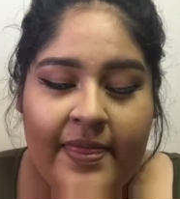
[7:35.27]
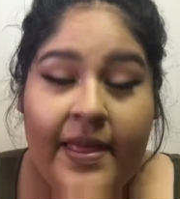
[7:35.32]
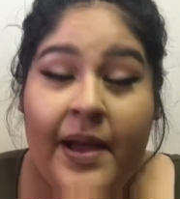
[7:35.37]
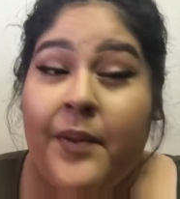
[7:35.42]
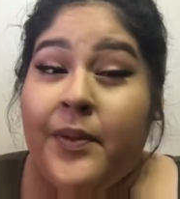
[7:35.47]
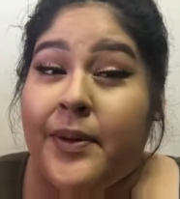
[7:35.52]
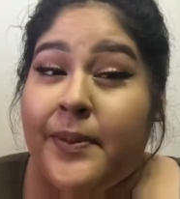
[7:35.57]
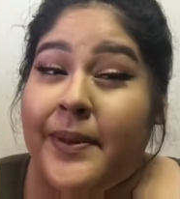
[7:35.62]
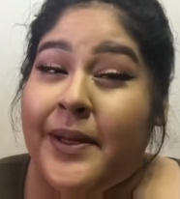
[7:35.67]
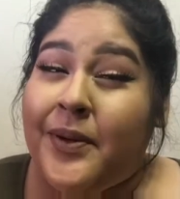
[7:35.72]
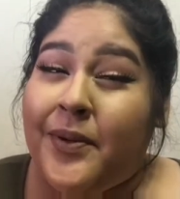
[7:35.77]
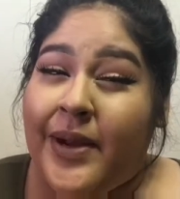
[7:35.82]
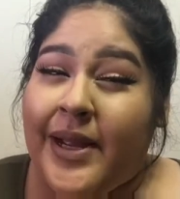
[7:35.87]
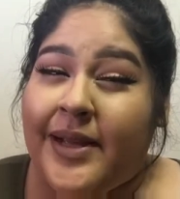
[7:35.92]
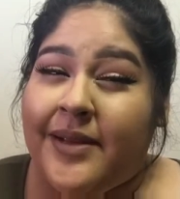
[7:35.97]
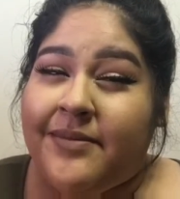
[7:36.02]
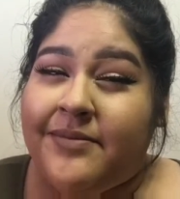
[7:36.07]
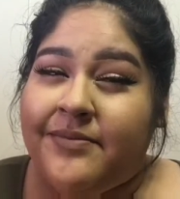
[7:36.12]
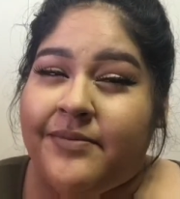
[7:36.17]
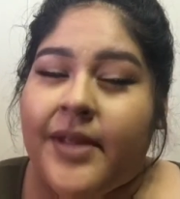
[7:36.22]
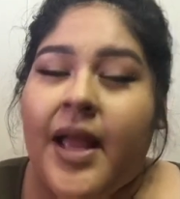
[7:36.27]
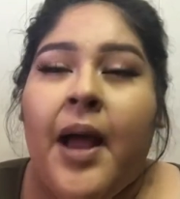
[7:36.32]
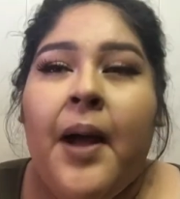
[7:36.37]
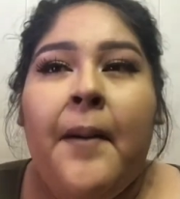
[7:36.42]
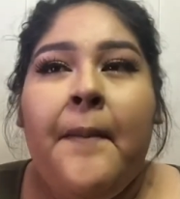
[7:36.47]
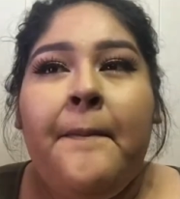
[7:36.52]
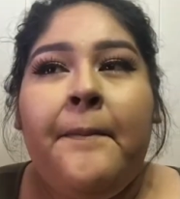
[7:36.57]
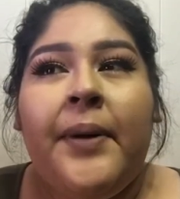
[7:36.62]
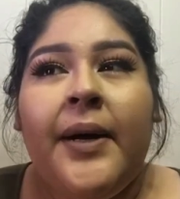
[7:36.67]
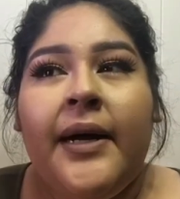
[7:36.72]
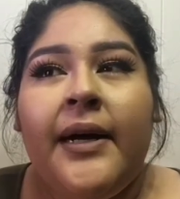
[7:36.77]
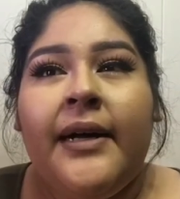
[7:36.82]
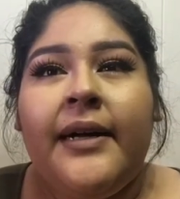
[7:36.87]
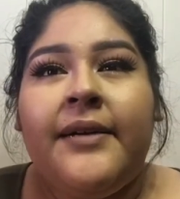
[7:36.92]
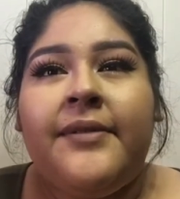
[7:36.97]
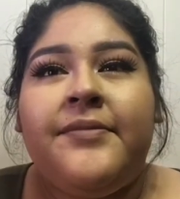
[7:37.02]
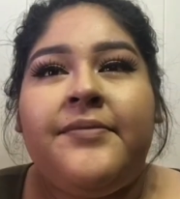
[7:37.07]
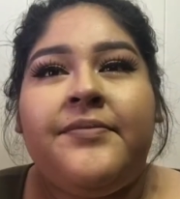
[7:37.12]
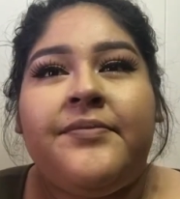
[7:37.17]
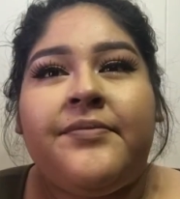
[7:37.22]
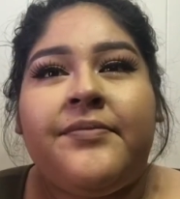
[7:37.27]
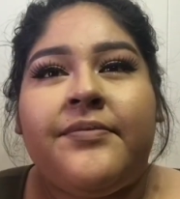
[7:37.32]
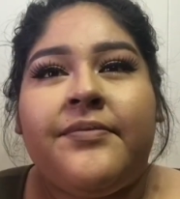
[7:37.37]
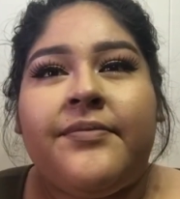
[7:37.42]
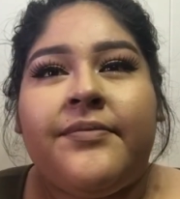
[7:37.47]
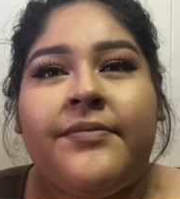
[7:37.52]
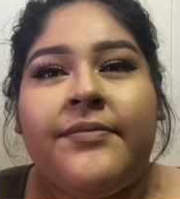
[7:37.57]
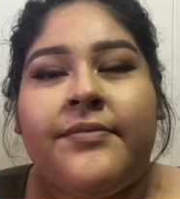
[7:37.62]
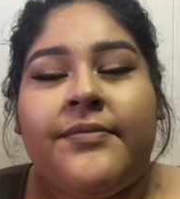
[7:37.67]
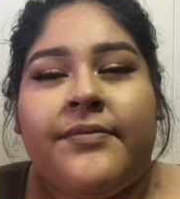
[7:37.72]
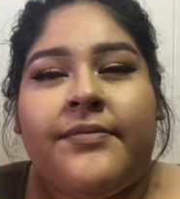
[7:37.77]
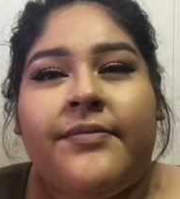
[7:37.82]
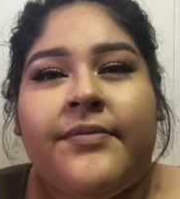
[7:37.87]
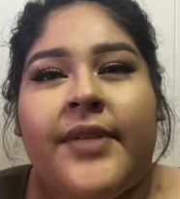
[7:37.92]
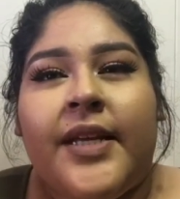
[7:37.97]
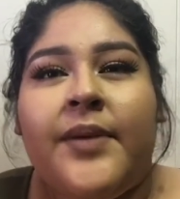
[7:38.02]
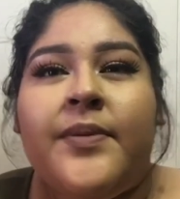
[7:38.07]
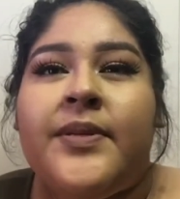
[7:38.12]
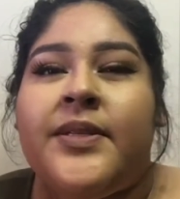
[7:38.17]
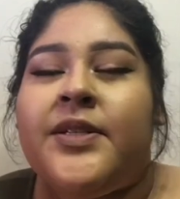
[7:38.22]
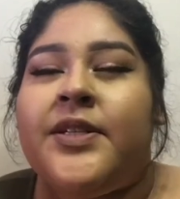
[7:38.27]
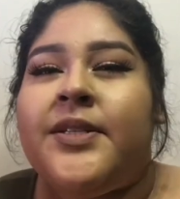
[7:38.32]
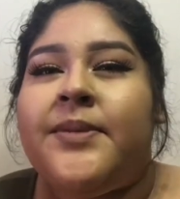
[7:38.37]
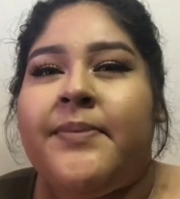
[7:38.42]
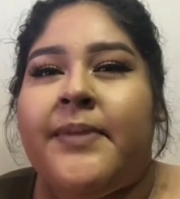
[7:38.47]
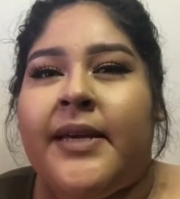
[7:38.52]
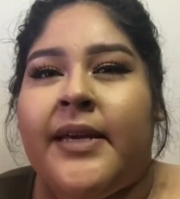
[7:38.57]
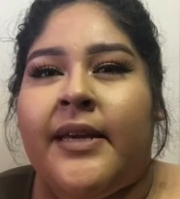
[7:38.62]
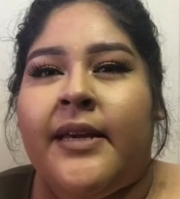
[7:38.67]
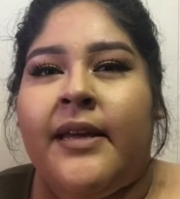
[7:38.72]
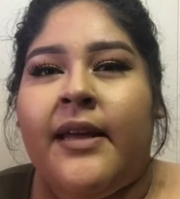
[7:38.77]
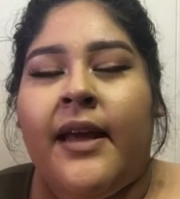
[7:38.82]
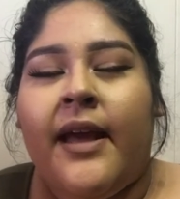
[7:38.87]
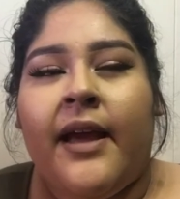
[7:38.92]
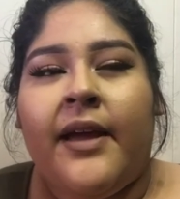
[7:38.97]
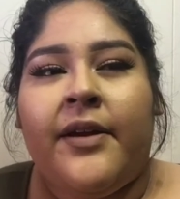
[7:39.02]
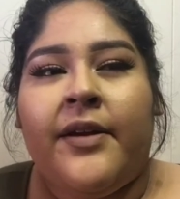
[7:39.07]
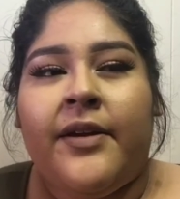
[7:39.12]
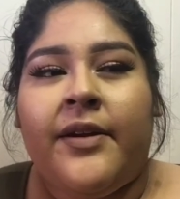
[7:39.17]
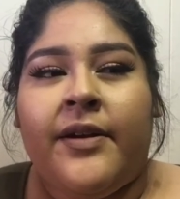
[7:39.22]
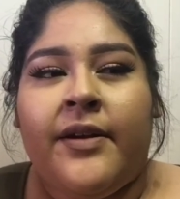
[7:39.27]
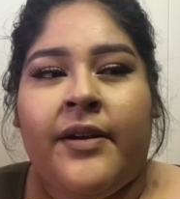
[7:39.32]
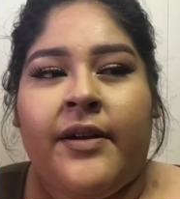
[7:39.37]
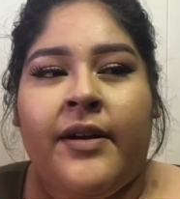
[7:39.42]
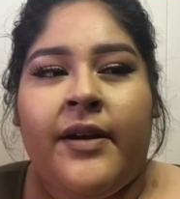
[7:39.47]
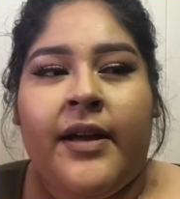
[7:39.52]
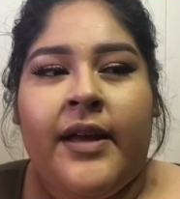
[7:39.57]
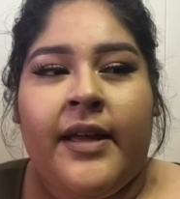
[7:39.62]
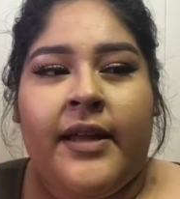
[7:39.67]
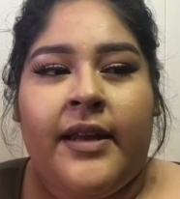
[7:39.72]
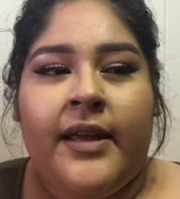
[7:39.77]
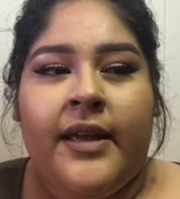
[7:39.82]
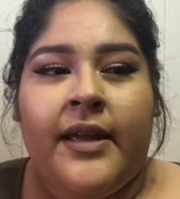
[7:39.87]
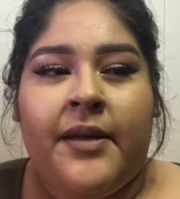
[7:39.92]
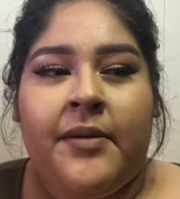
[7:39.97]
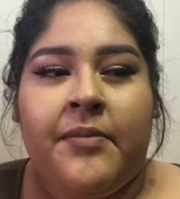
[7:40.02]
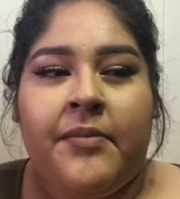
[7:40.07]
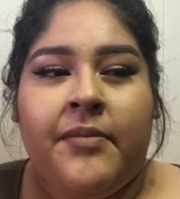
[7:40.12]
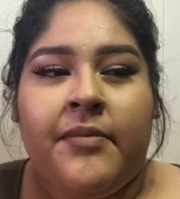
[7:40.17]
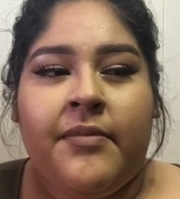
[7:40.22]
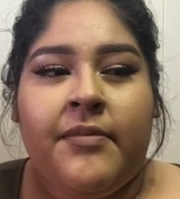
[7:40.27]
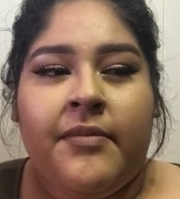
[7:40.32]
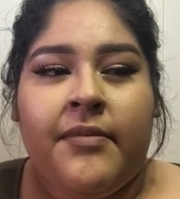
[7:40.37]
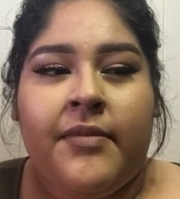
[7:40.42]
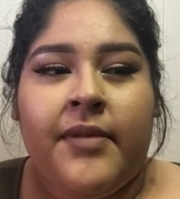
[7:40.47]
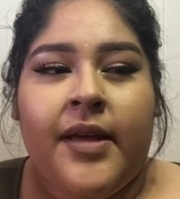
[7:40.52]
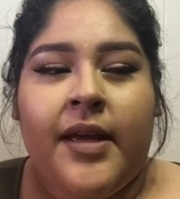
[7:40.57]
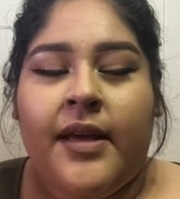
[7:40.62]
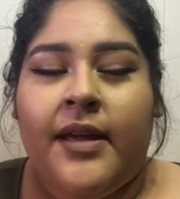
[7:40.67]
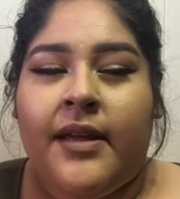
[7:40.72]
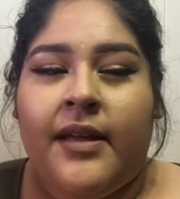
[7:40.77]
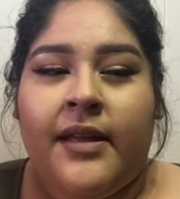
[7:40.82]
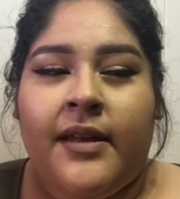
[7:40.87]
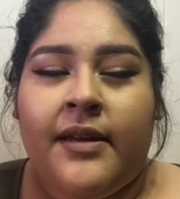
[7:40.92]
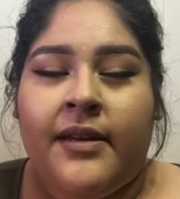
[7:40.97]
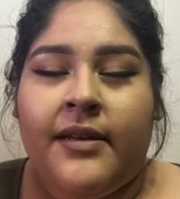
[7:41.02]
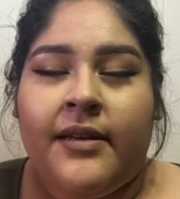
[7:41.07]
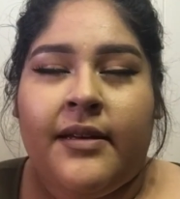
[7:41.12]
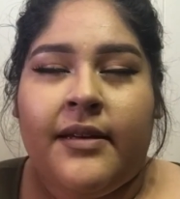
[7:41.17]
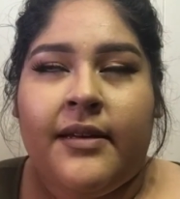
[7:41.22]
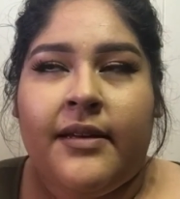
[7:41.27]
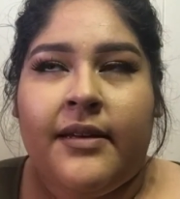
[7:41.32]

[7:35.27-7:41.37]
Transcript: That would have been great. But it was just me and her and him, and